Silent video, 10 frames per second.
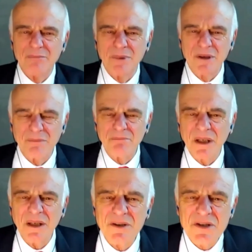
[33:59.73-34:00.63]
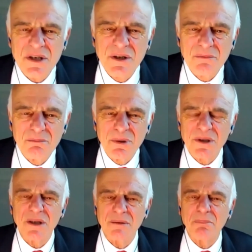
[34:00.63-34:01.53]
But it means
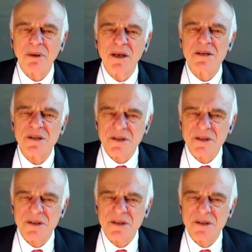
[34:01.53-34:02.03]
putting in place